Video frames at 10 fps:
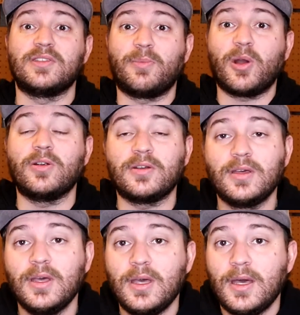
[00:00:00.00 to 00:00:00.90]
in the part.
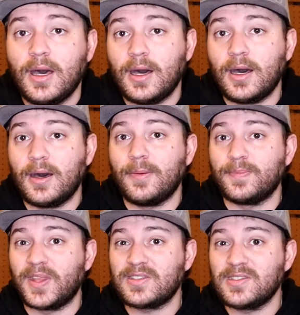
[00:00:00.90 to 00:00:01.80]

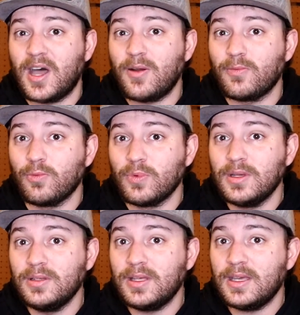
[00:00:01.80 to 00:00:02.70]
That's not
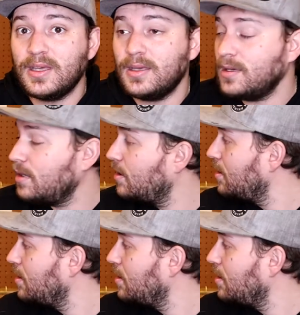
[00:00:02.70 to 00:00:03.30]
really